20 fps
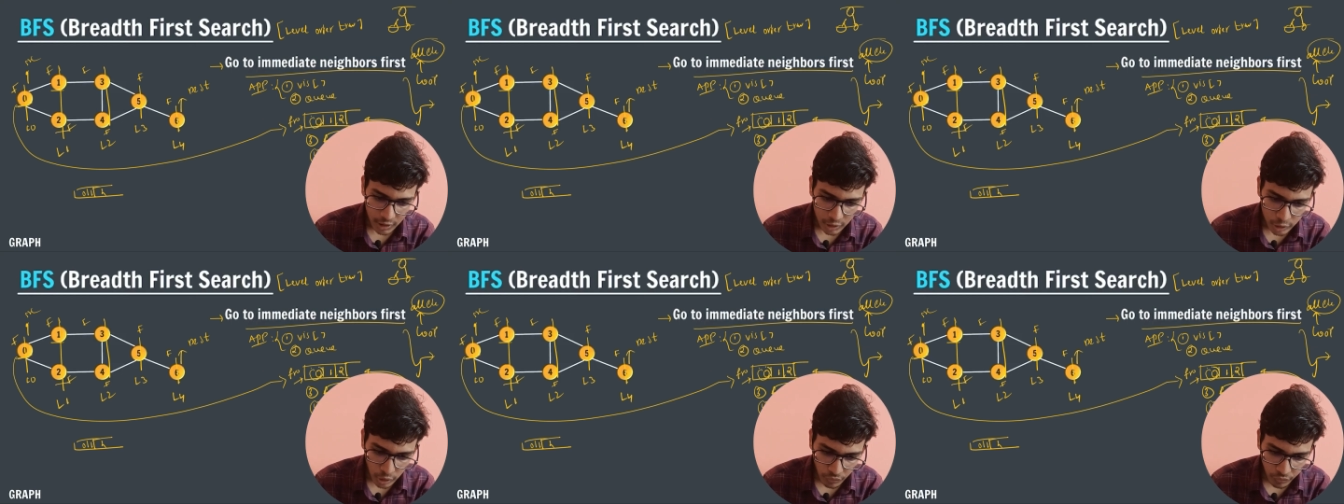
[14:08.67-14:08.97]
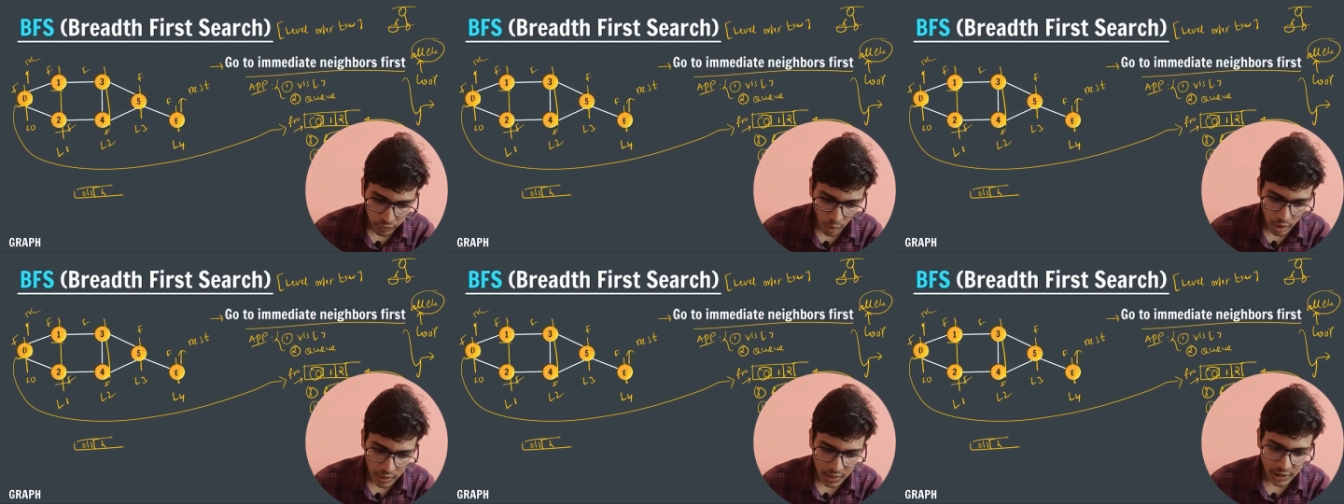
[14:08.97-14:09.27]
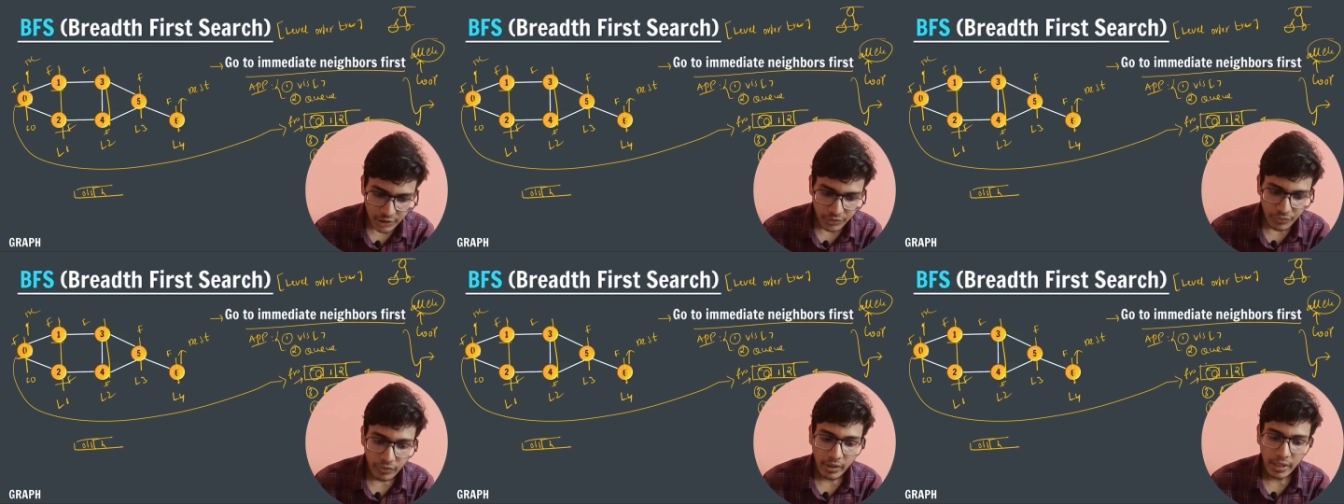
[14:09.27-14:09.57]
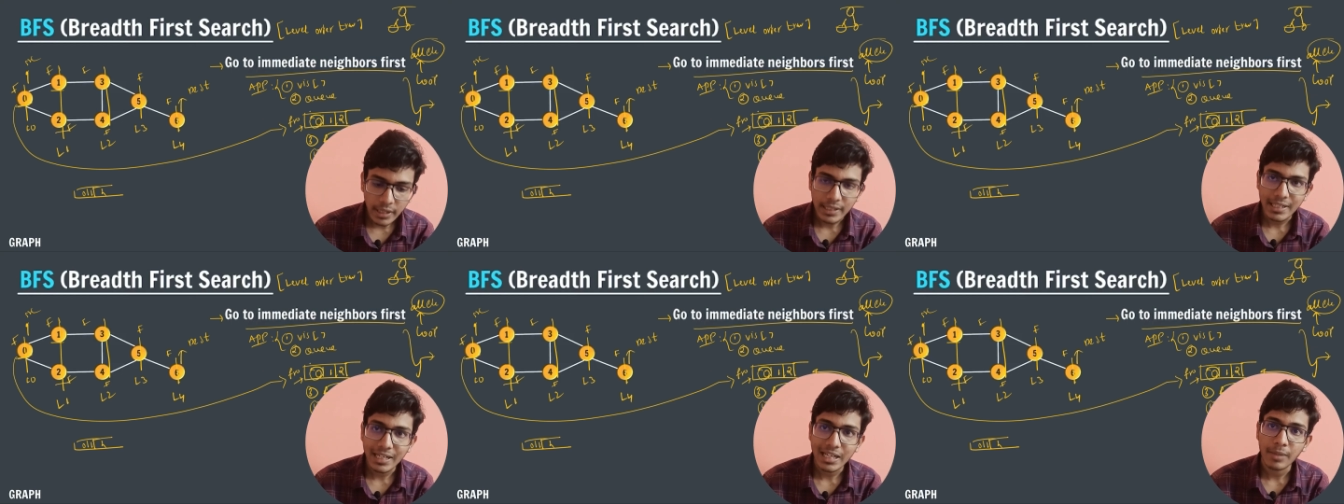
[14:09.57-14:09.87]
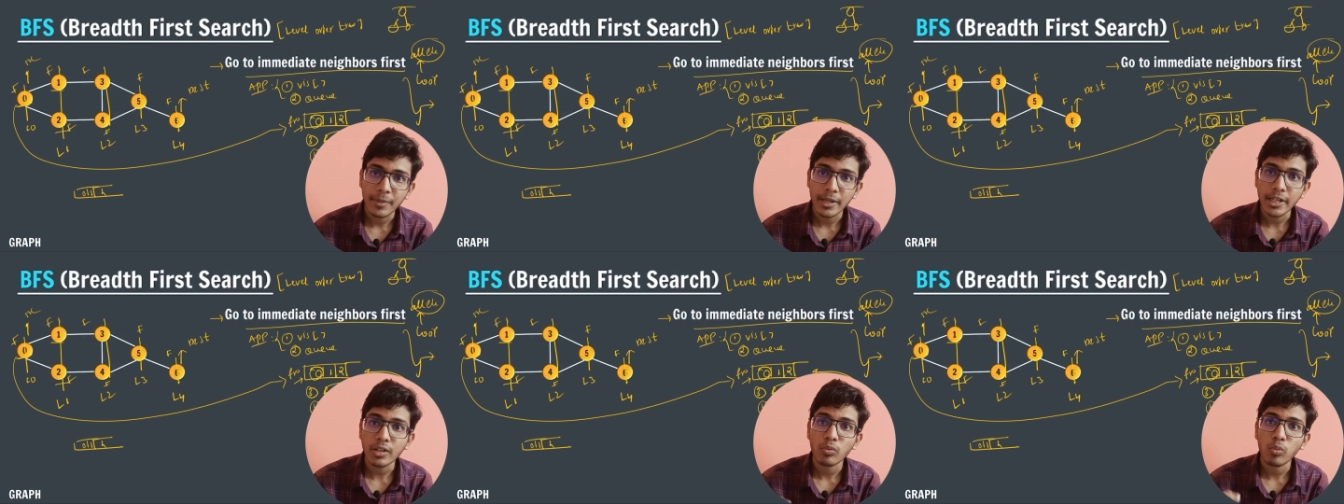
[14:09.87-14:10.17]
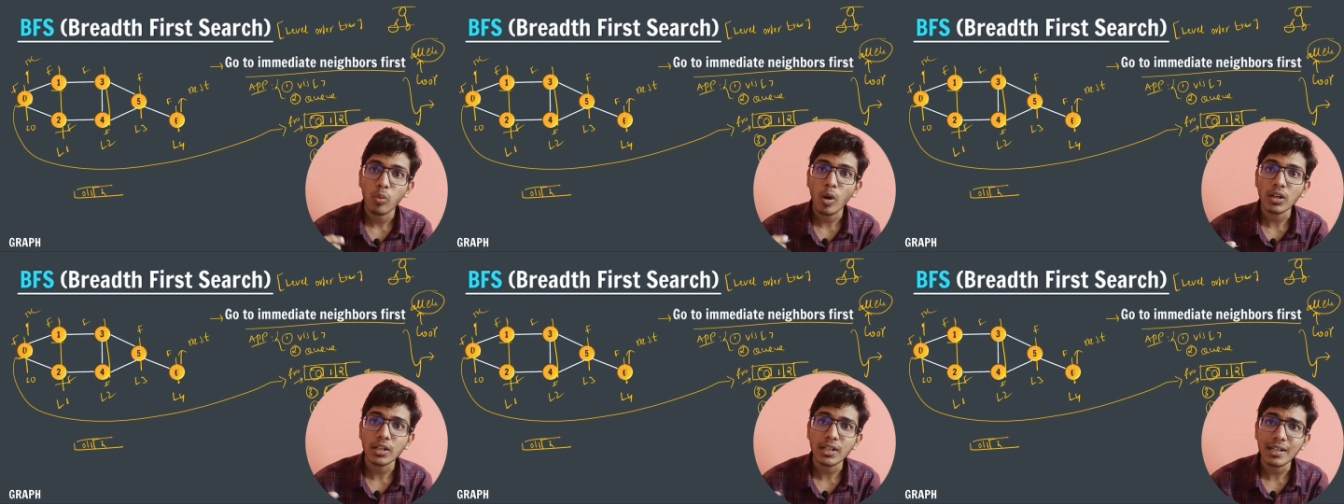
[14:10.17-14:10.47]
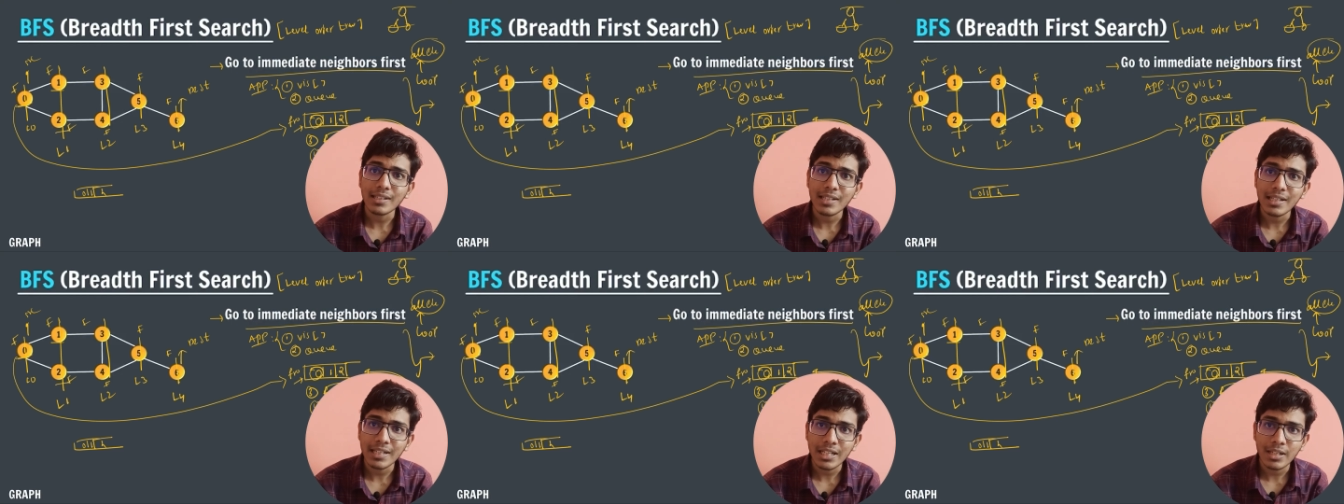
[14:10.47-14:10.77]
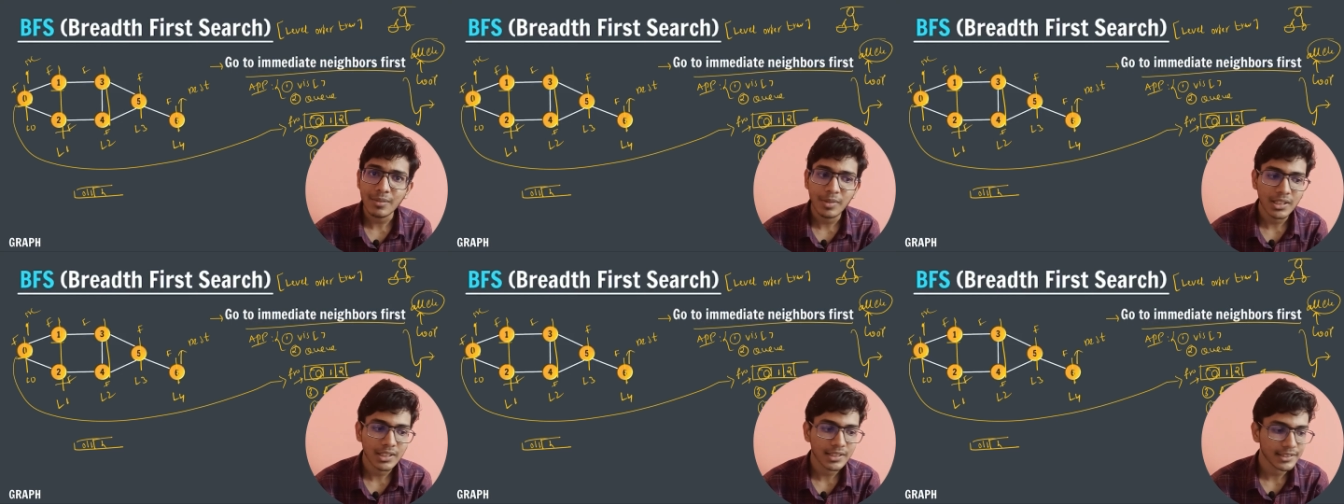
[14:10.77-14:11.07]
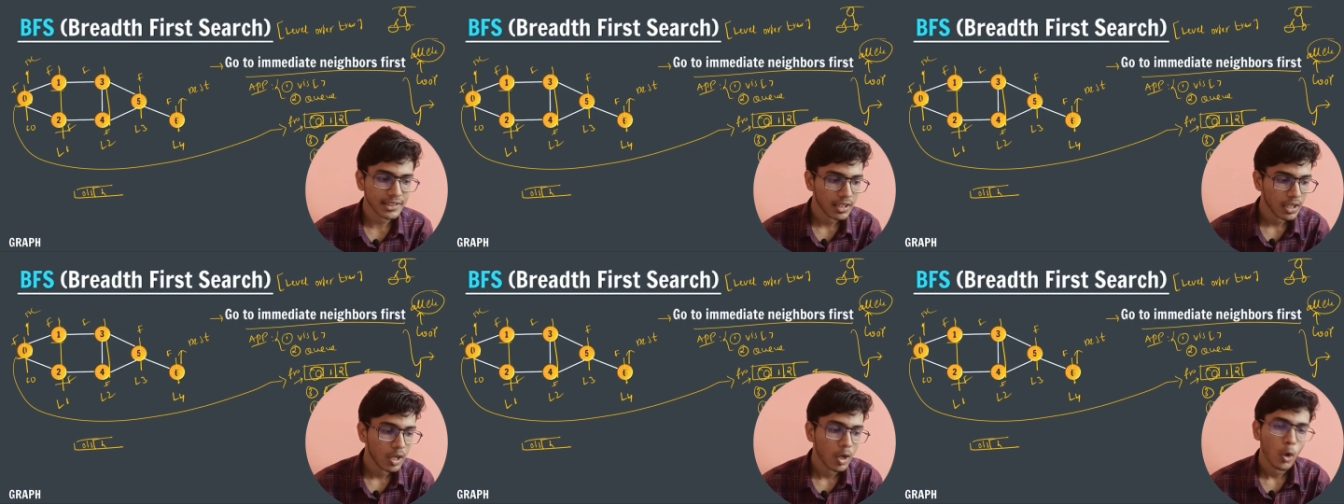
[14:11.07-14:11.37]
So for this front element, what are the neighbors?